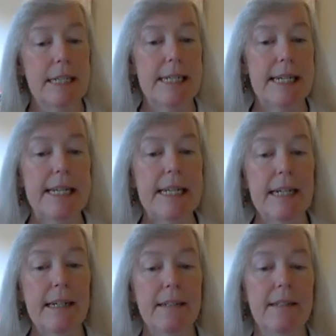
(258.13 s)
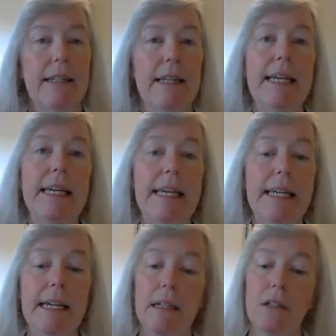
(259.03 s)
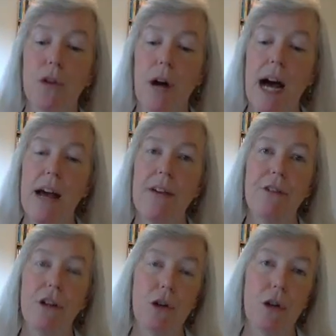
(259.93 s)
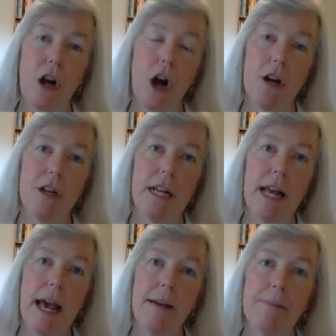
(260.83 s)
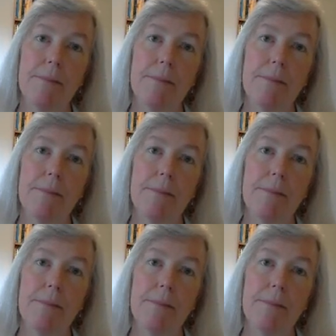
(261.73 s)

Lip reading: Did he drive your car today?